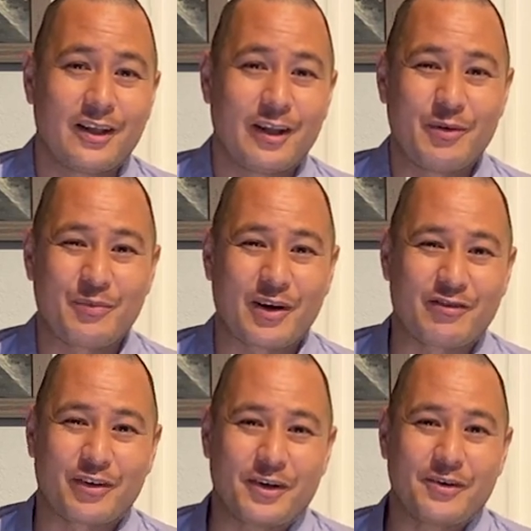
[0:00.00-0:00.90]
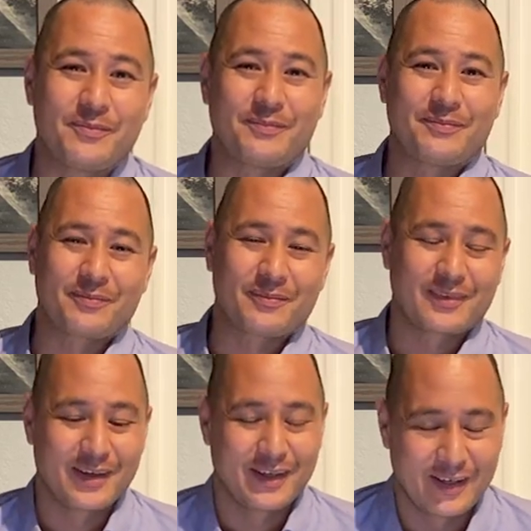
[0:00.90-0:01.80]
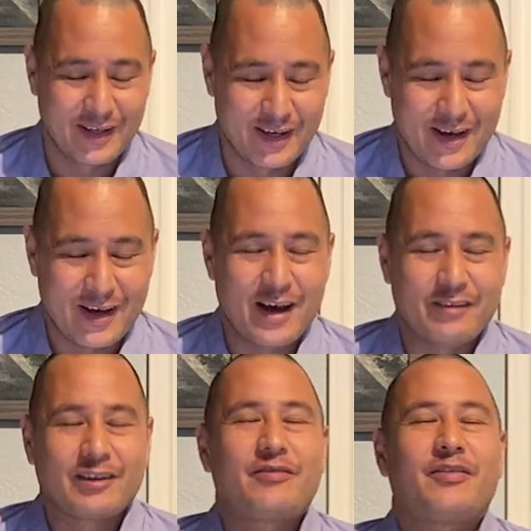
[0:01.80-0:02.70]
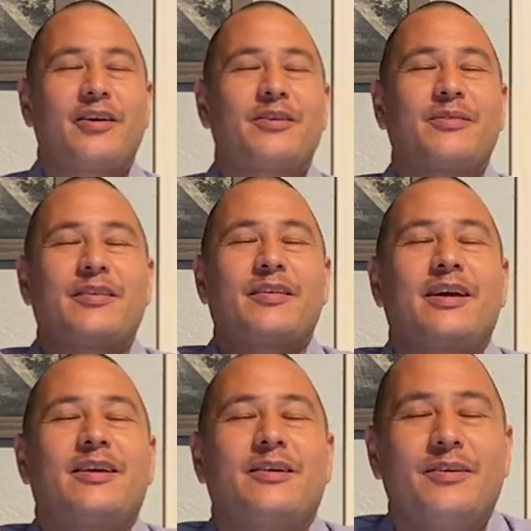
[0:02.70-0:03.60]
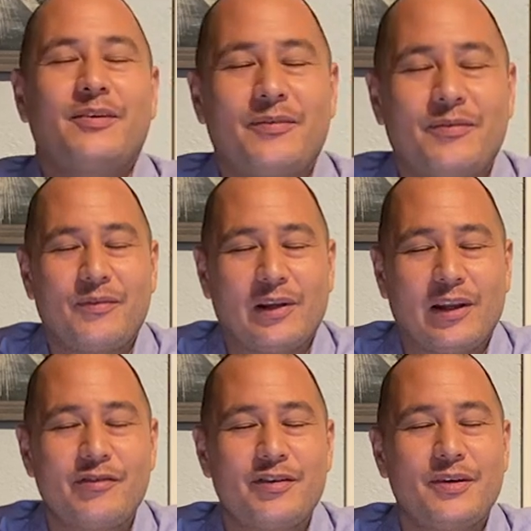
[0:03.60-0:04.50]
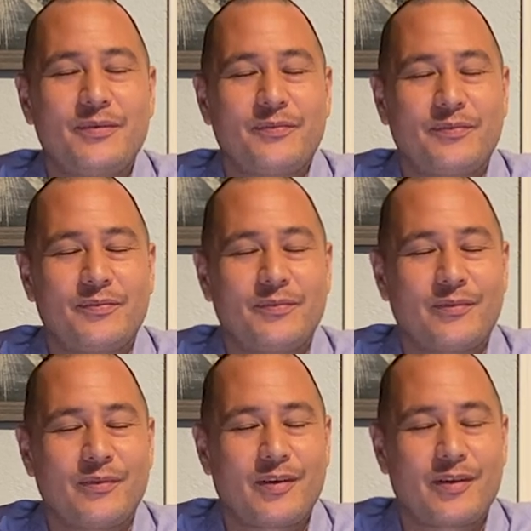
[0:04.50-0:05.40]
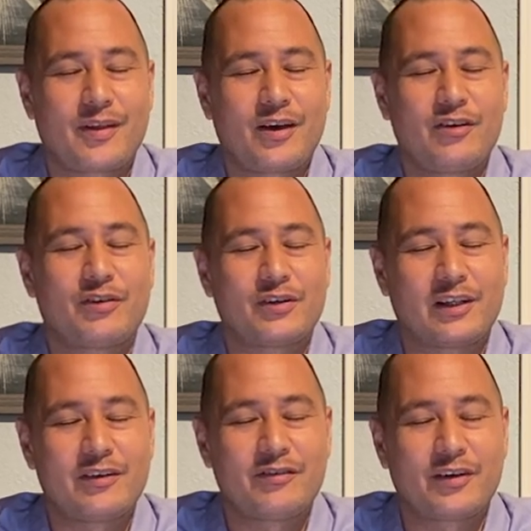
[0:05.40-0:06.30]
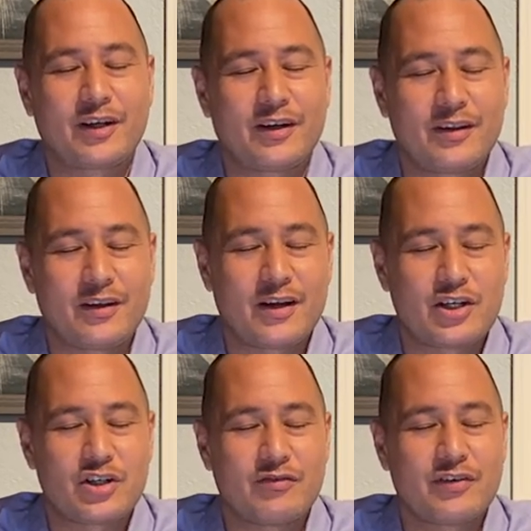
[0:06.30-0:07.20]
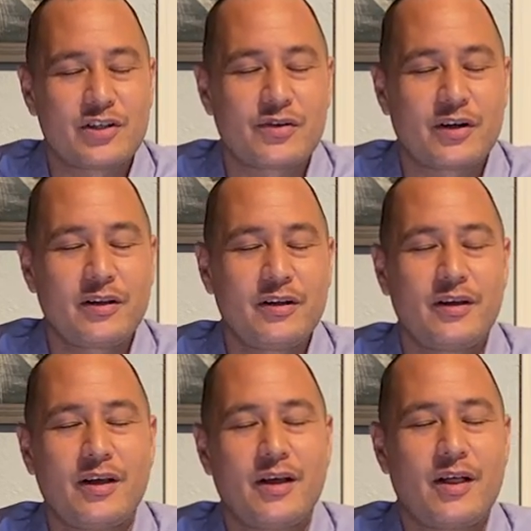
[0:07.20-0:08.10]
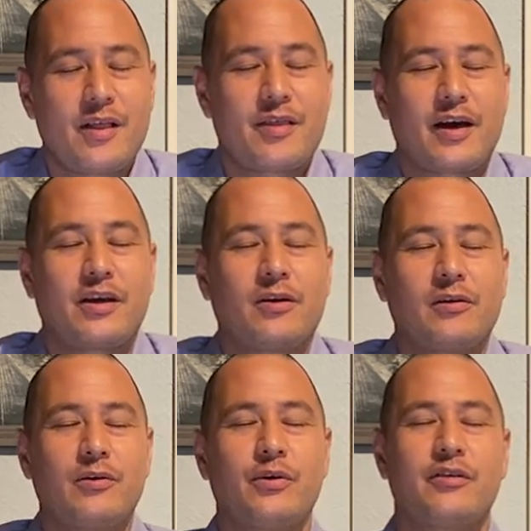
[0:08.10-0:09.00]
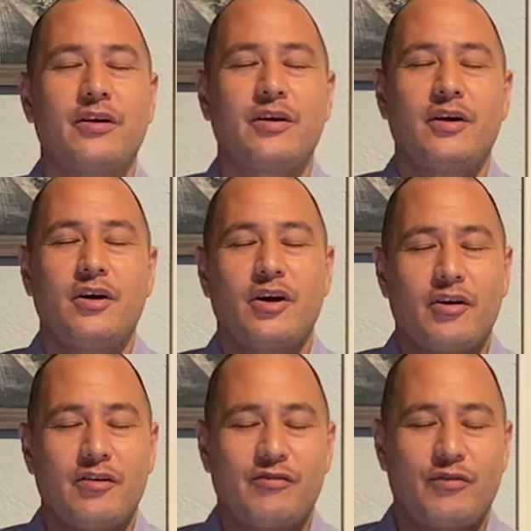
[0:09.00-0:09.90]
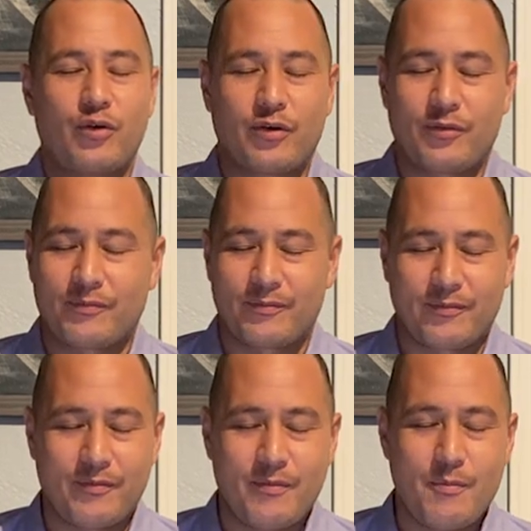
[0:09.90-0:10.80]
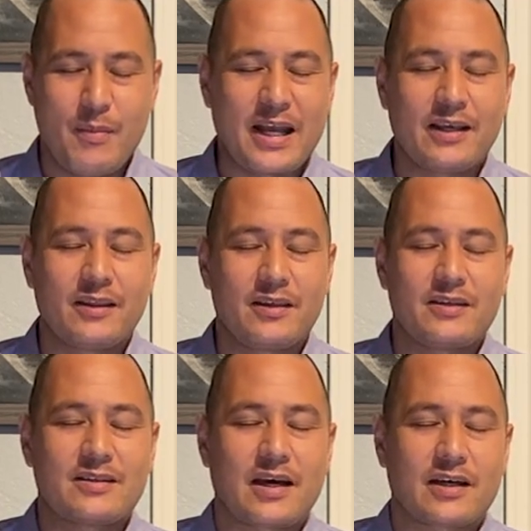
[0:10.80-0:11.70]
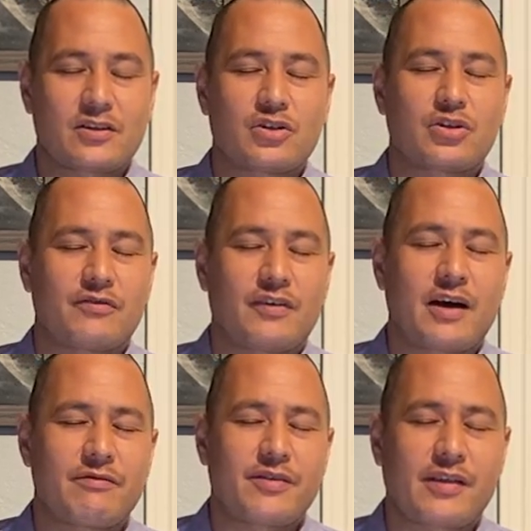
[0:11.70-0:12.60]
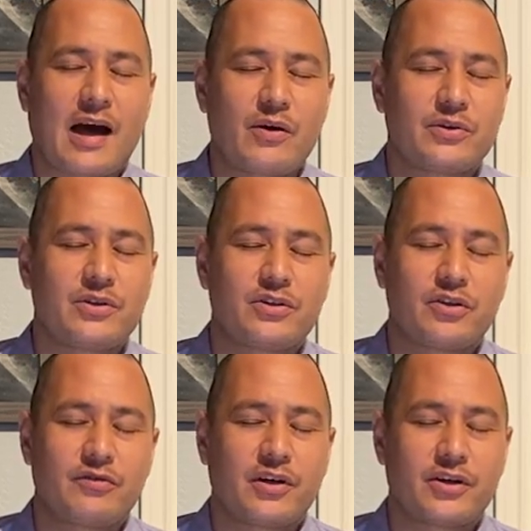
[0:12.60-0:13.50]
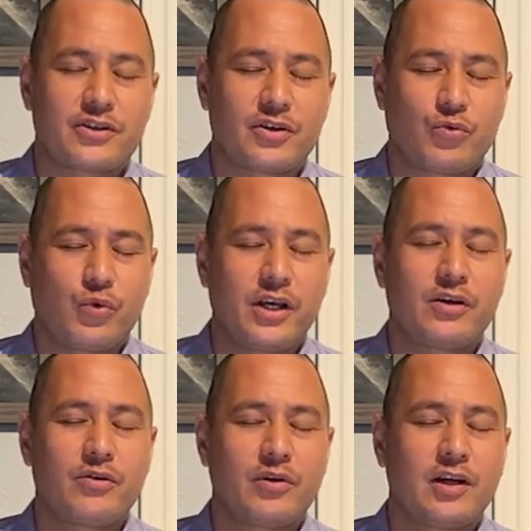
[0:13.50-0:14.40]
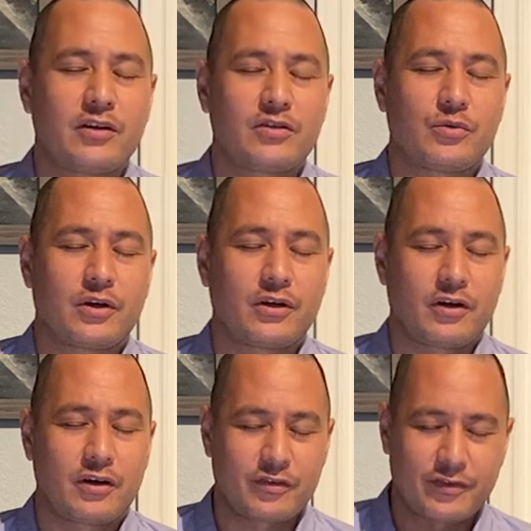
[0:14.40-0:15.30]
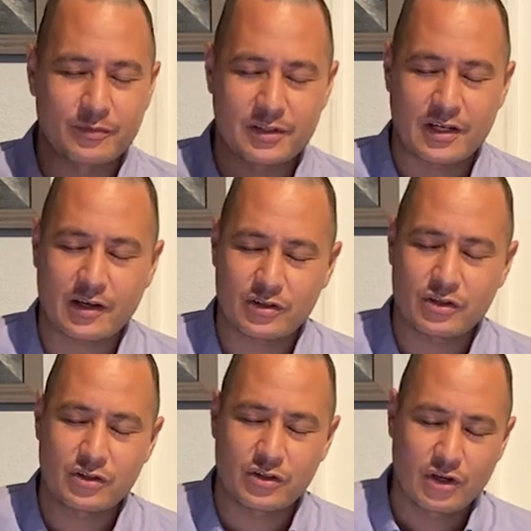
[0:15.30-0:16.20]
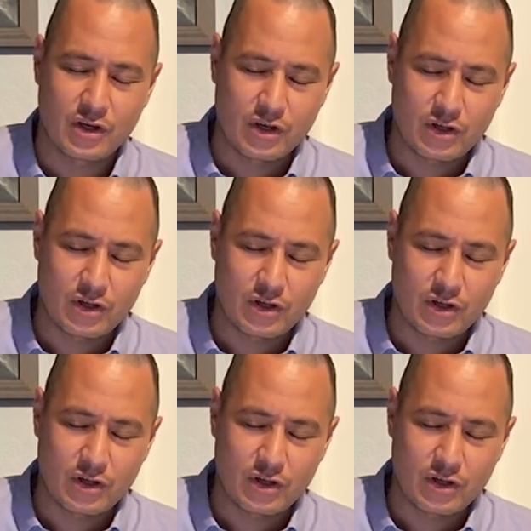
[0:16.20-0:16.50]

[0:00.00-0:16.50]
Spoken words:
Let me pray for you. Heavenly Father, we thank you. We love you. Thank you for delivering the nation of Israel. Thank you, O Lord, for making these texts survive thousands of years. If we can read it to one another from Texas